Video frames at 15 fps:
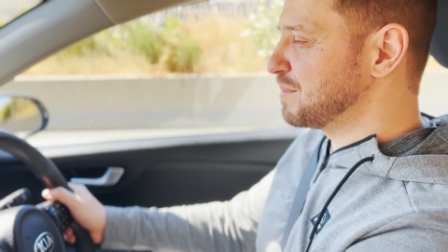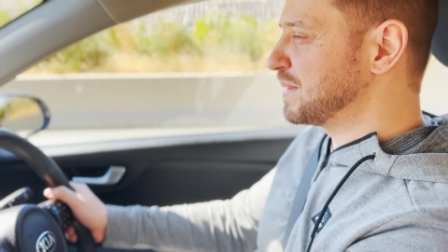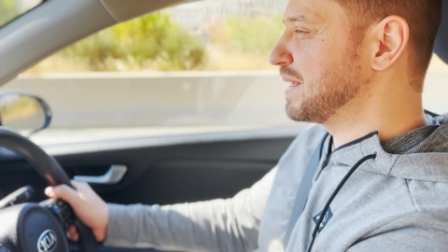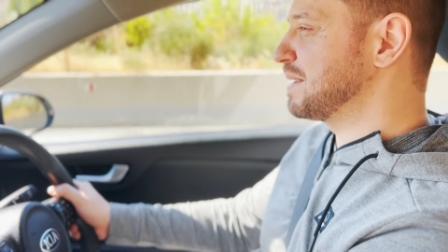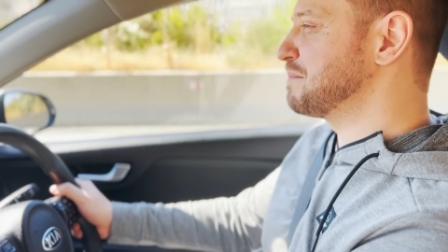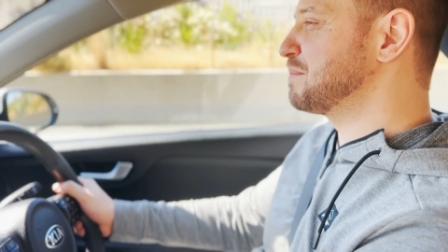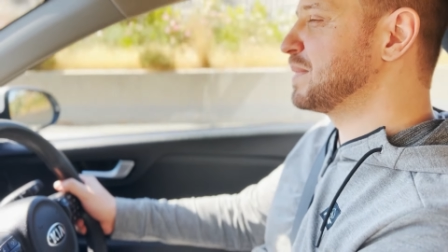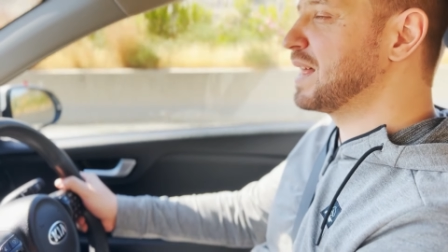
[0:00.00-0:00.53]
But
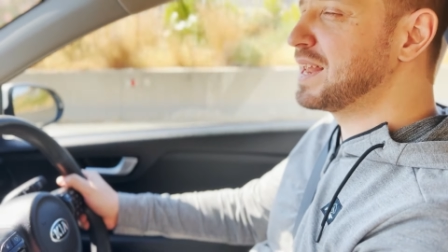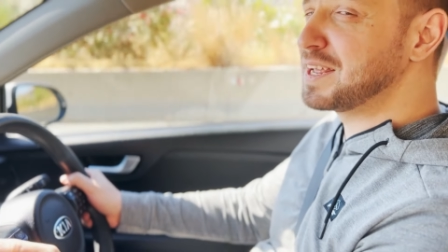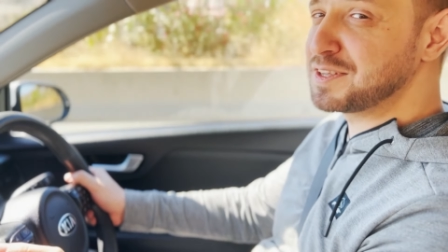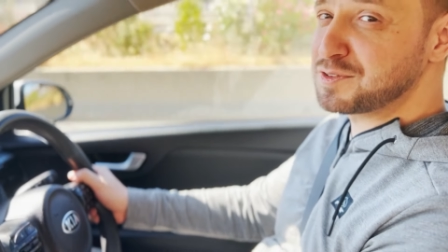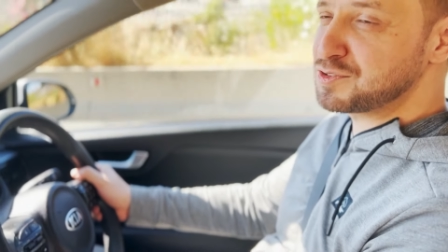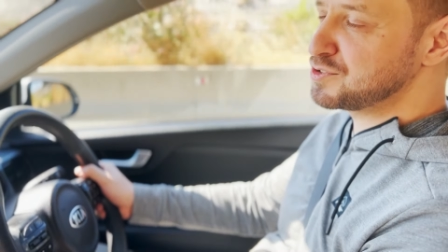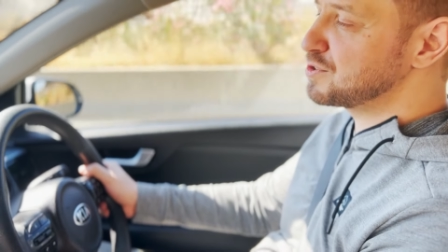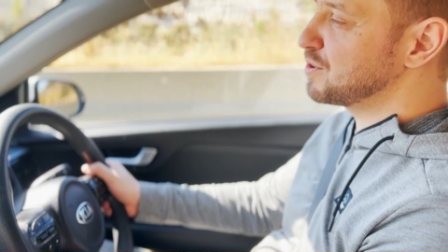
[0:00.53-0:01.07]
I'm planning
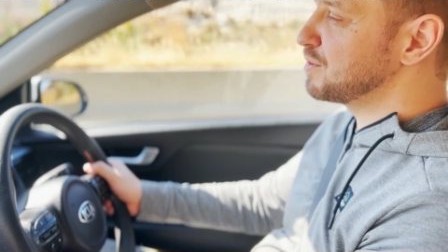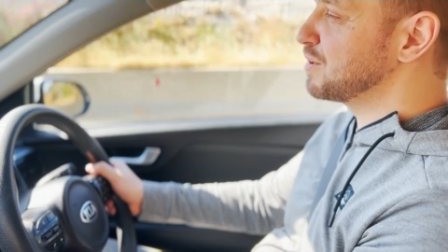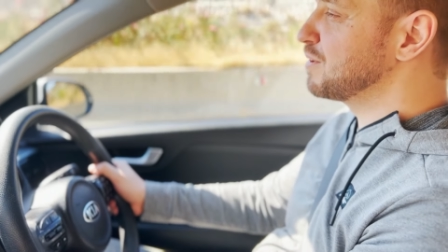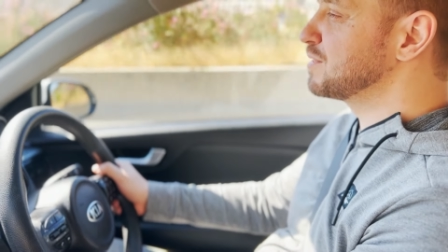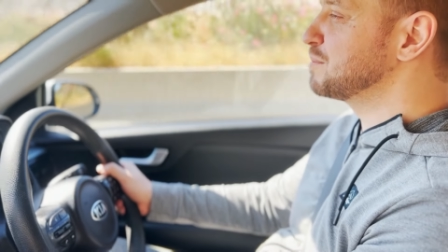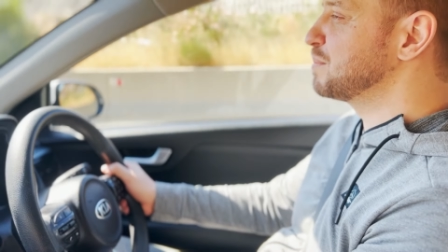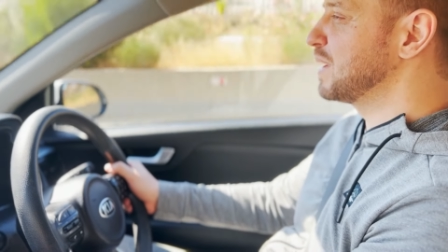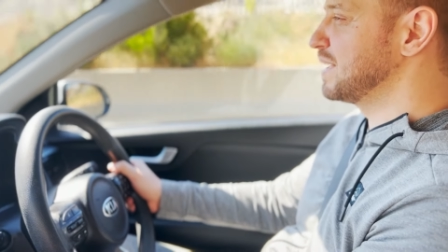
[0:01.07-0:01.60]
to show you all
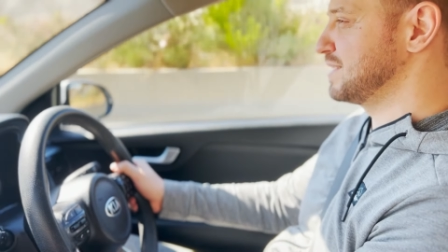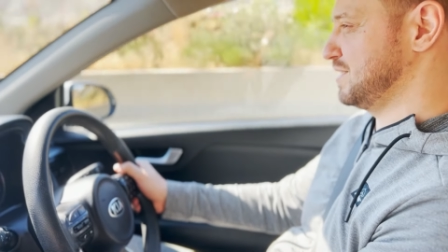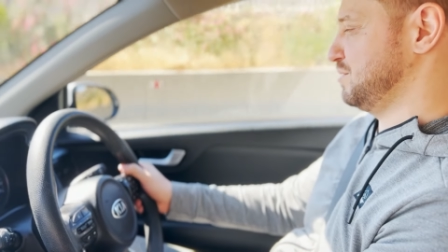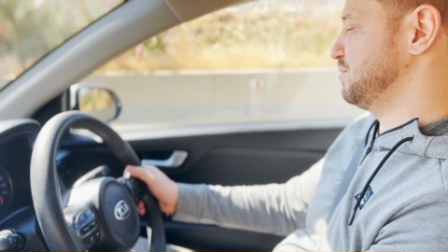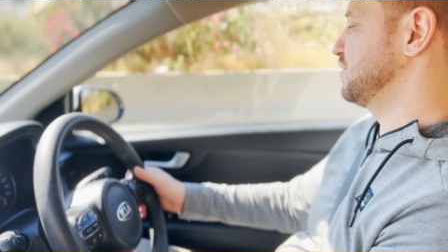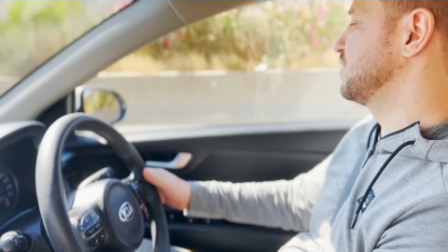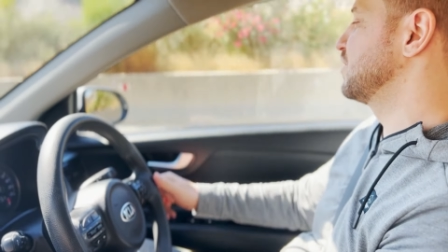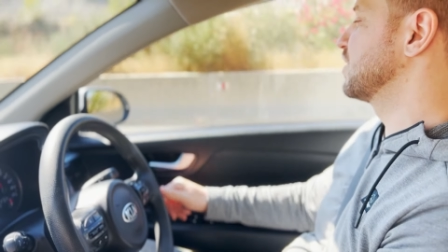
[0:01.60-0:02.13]
the places
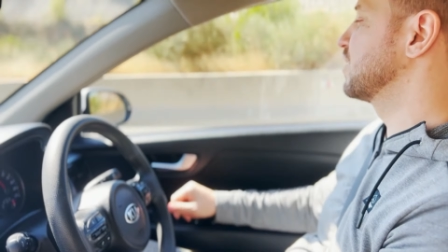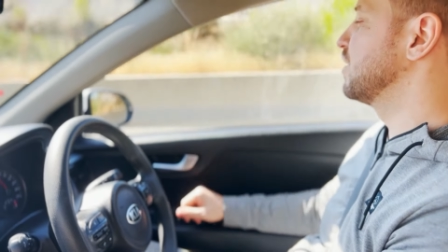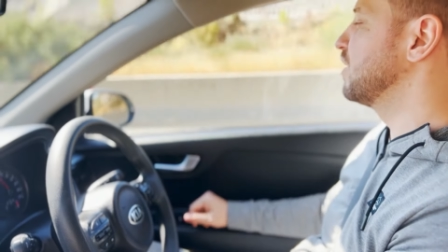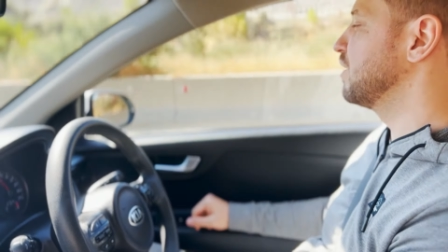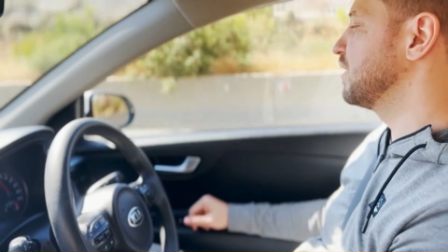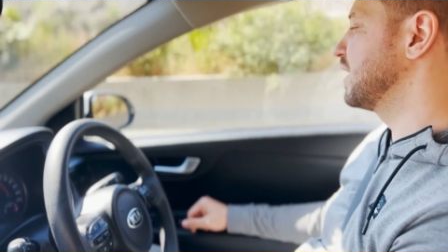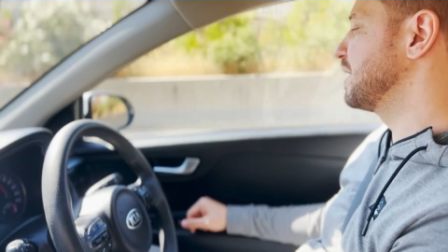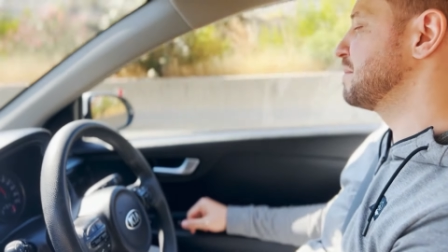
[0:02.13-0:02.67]
we're gonna
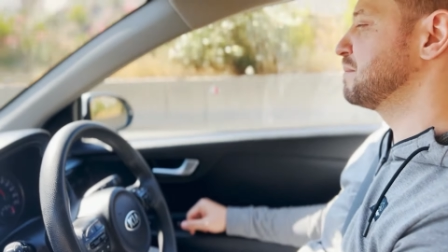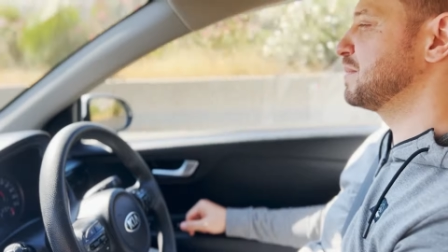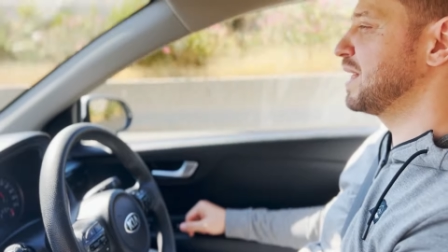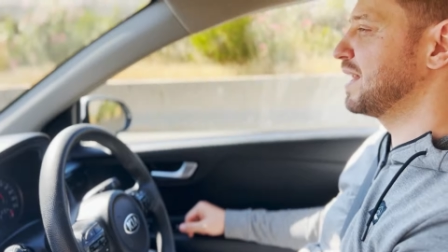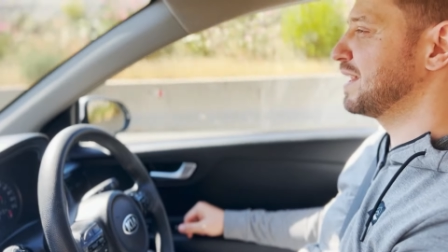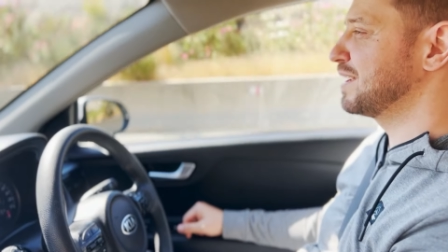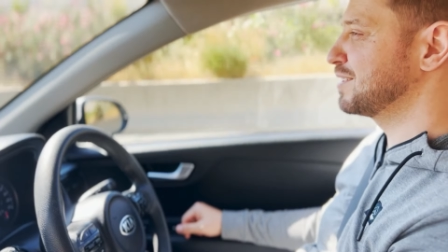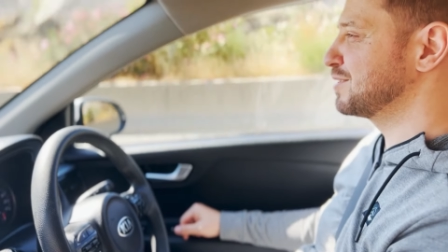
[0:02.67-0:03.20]
go, and I'm
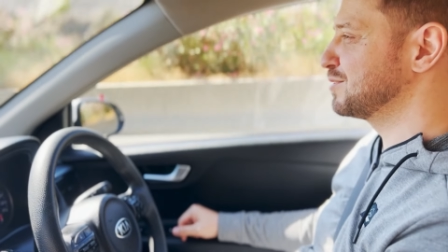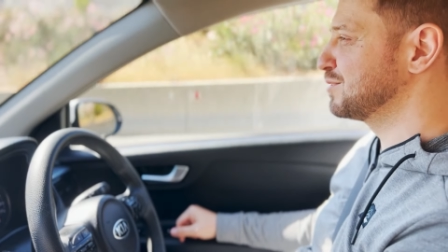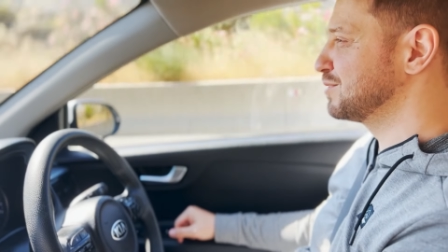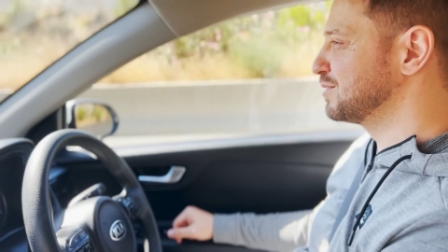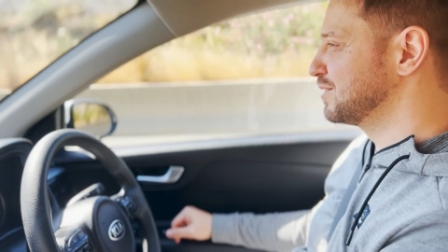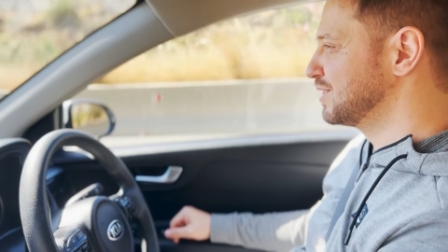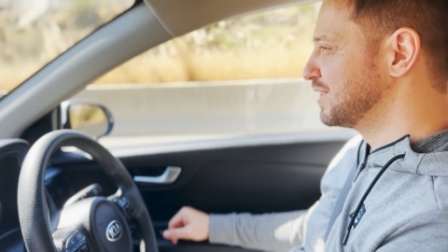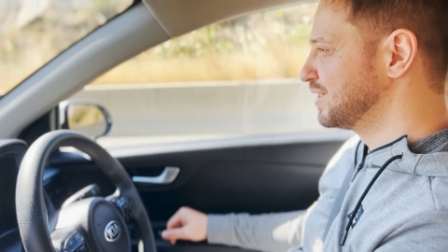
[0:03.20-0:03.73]
planning
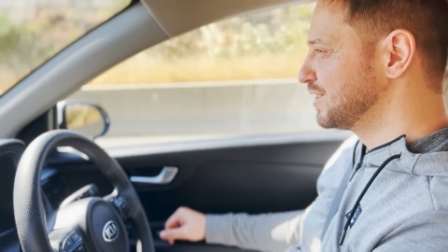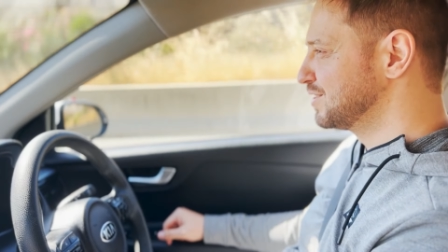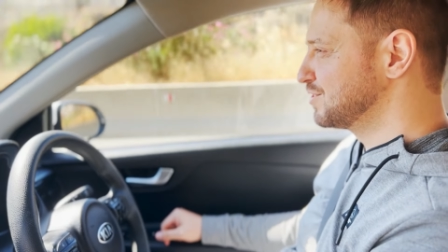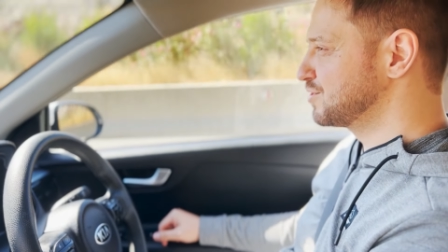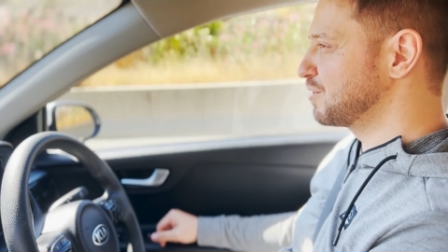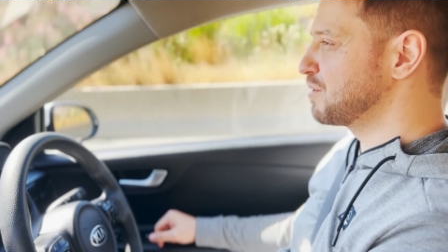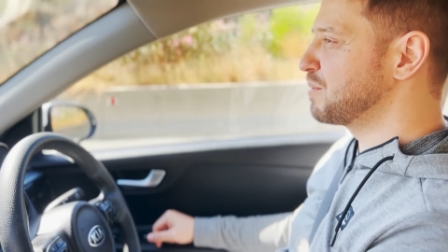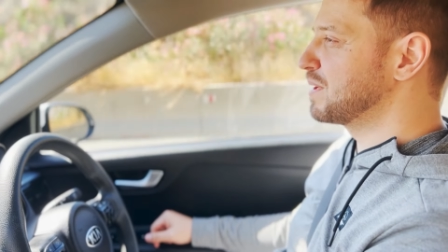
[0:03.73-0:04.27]
to
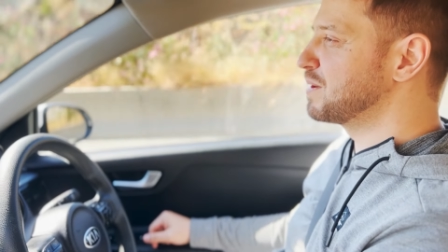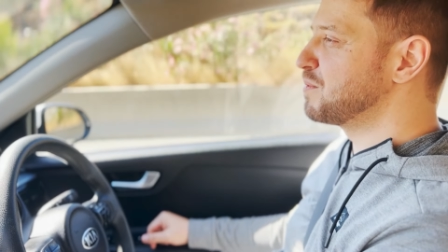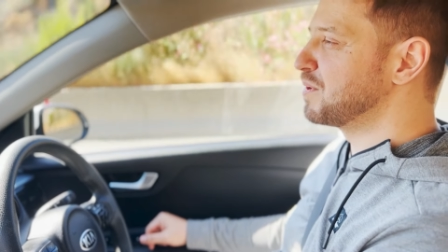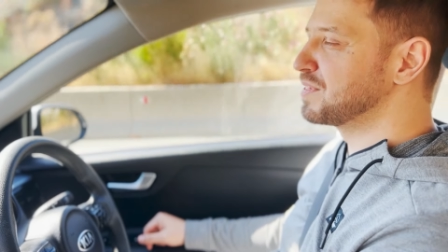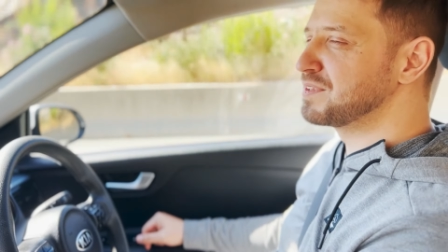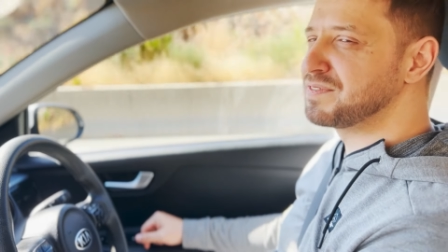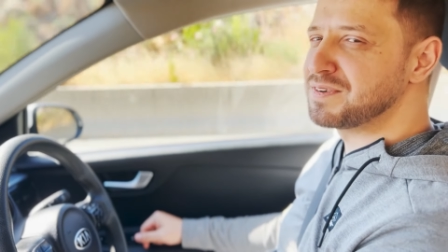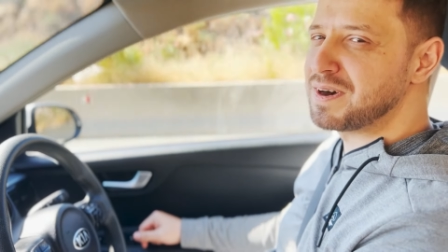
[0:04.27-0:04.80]
show you what a
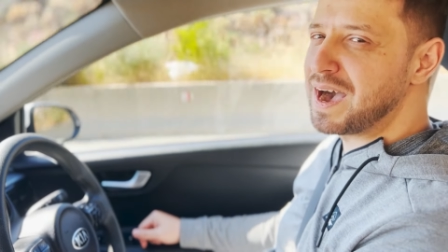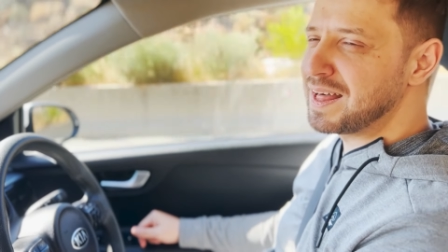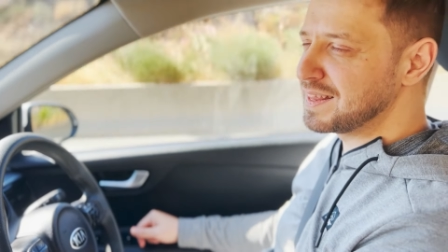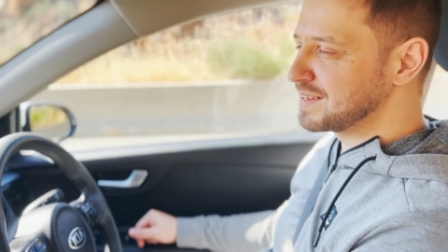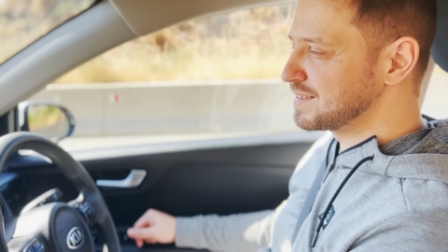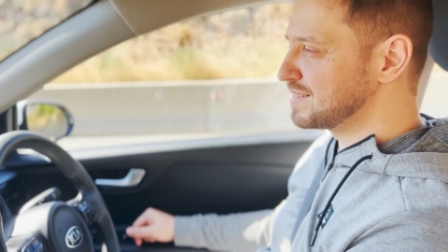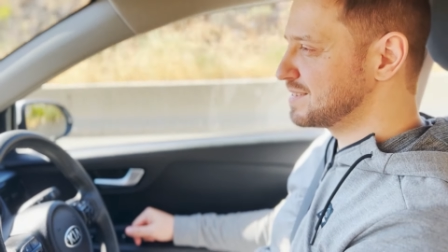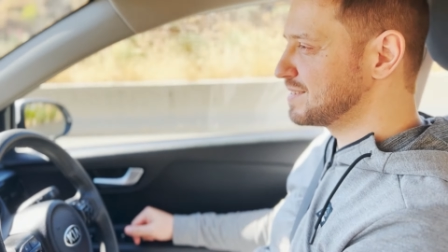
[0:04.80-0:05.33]
wonderful
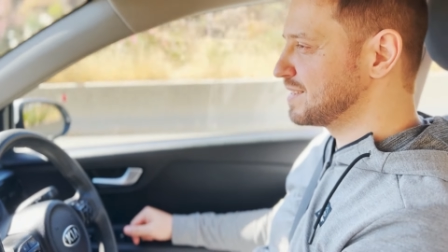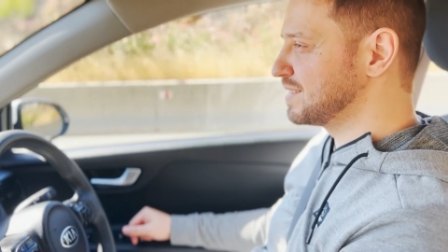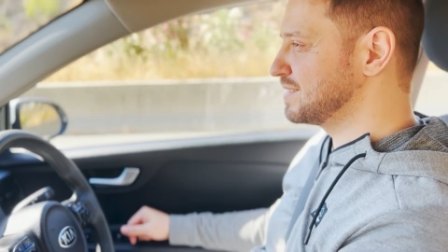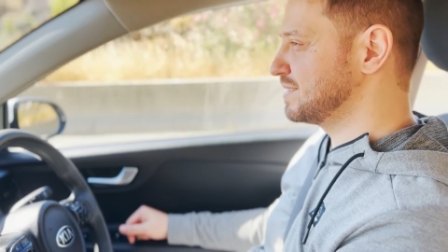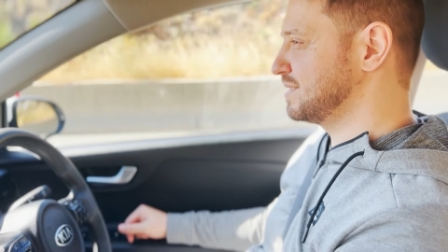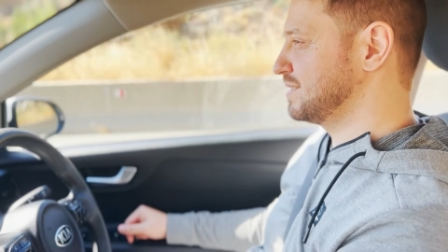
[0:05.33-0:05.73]
island this is.